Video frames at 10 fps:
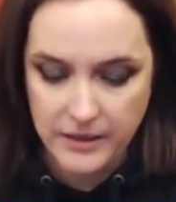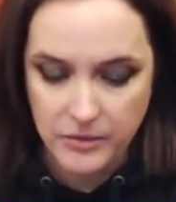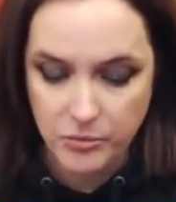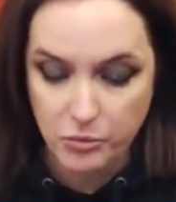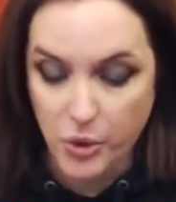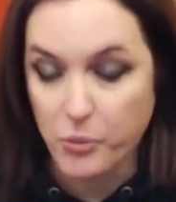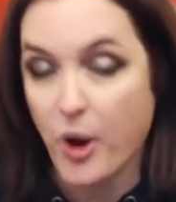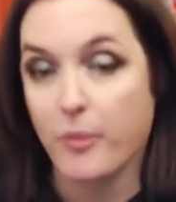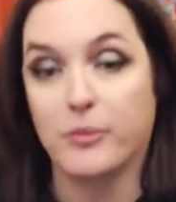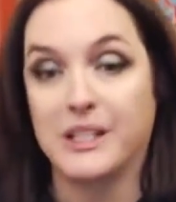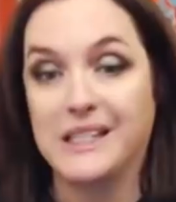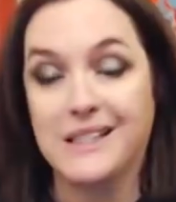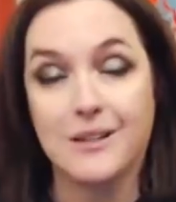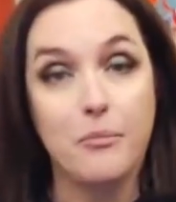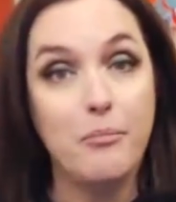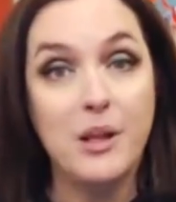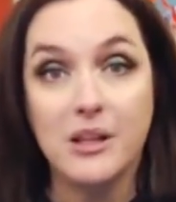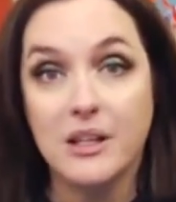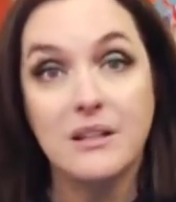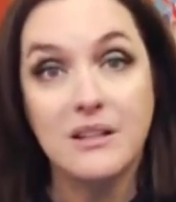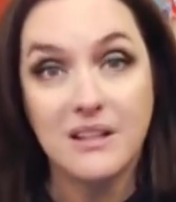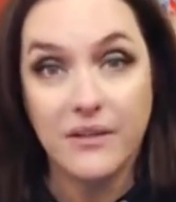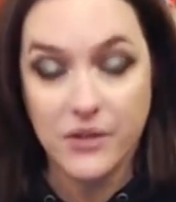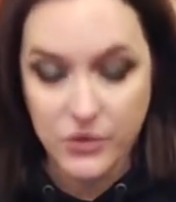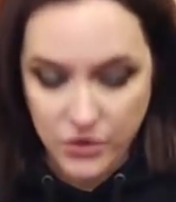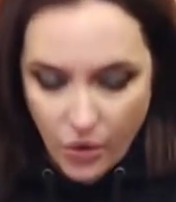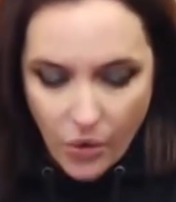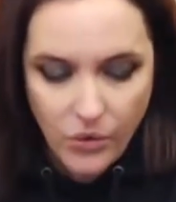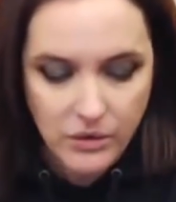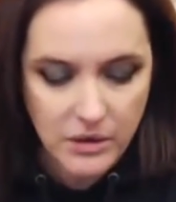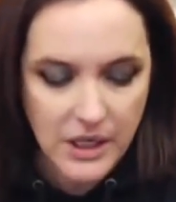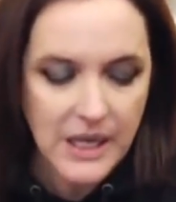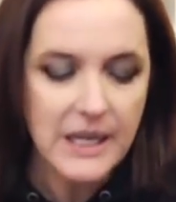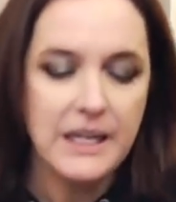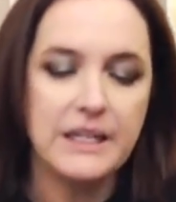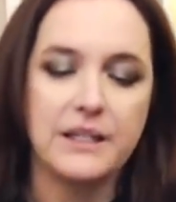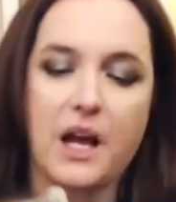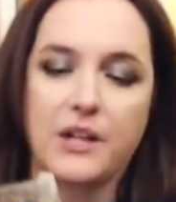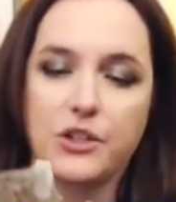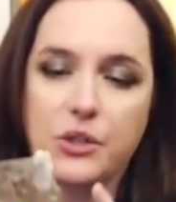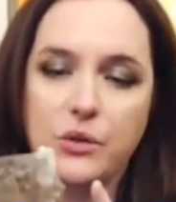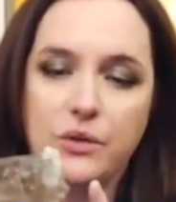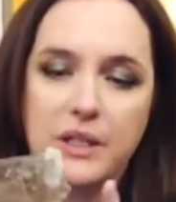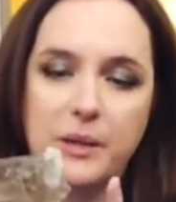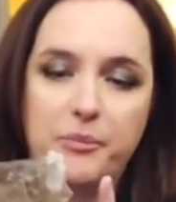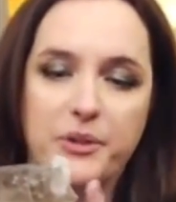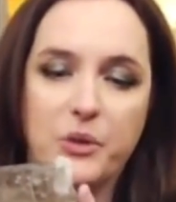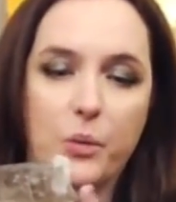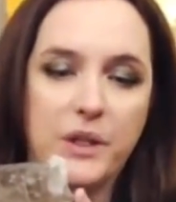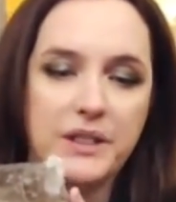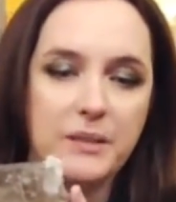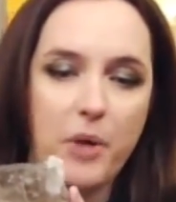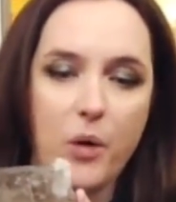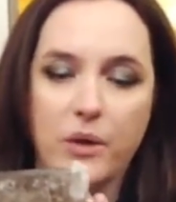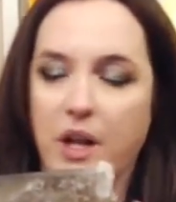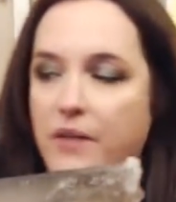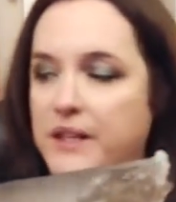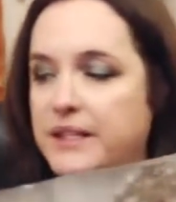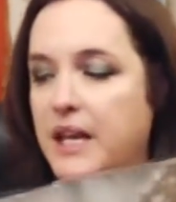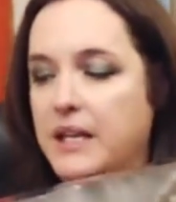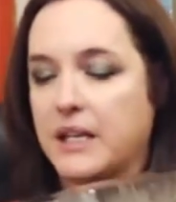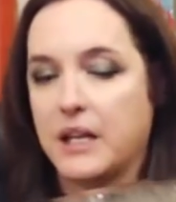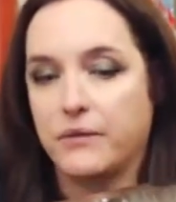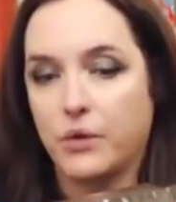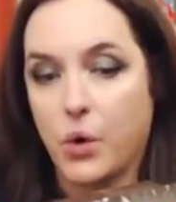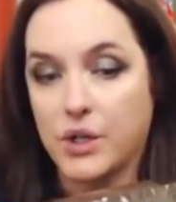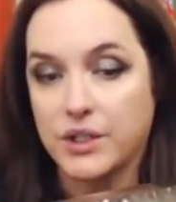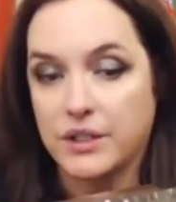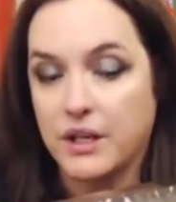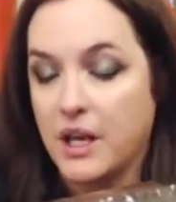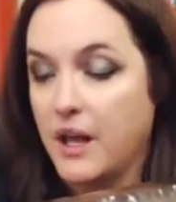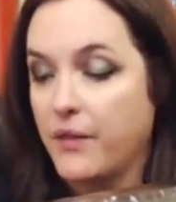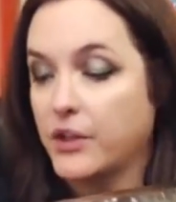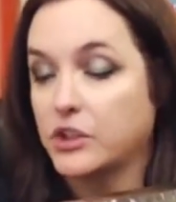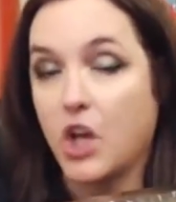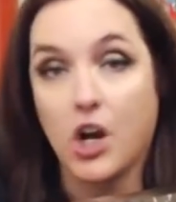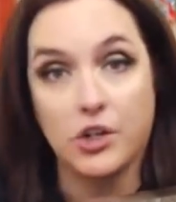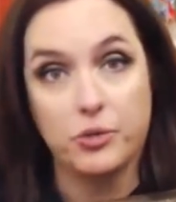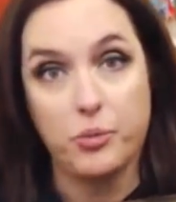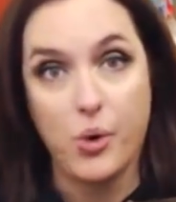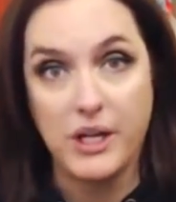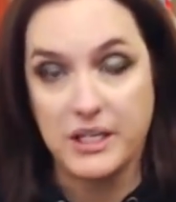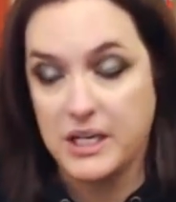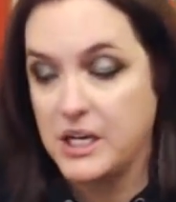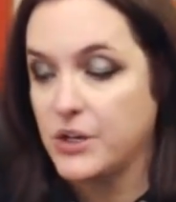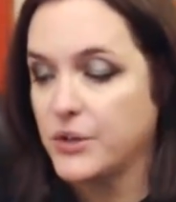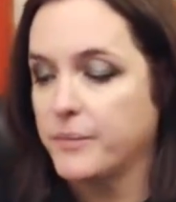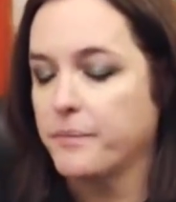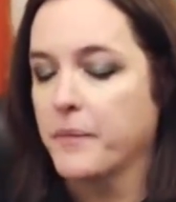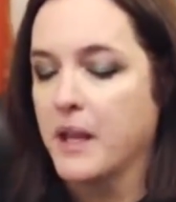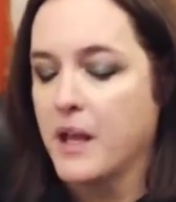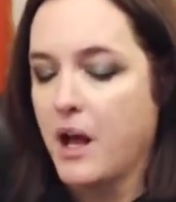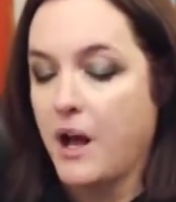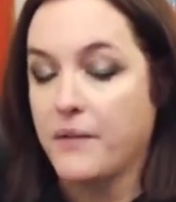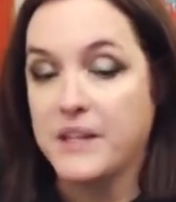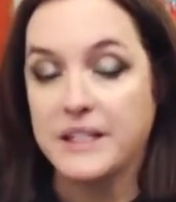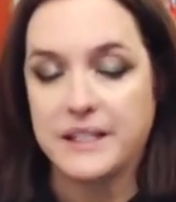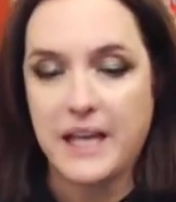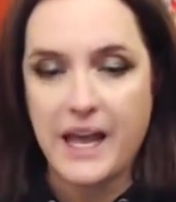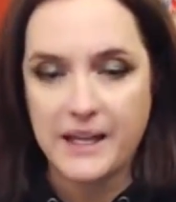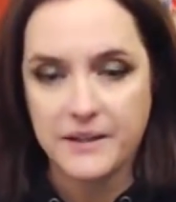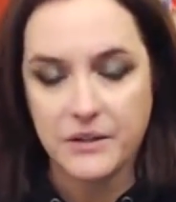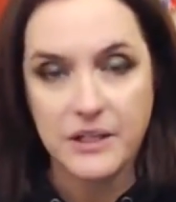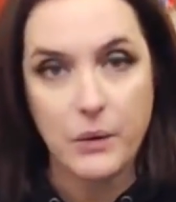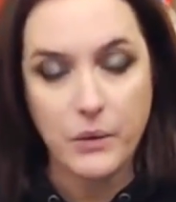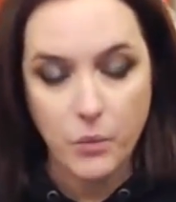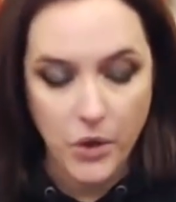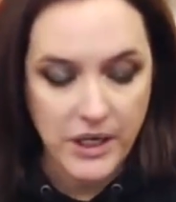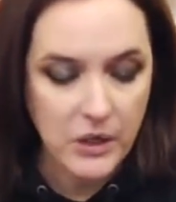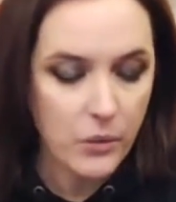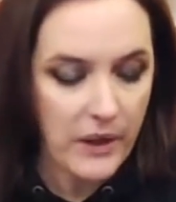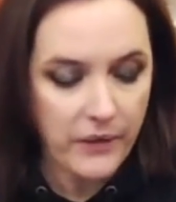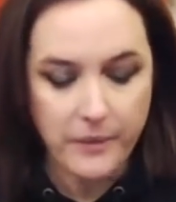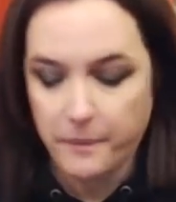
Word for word: and more probably is millions of years old. He's got two tips, one small one on this end, and of course the large point here on this end. Now, when working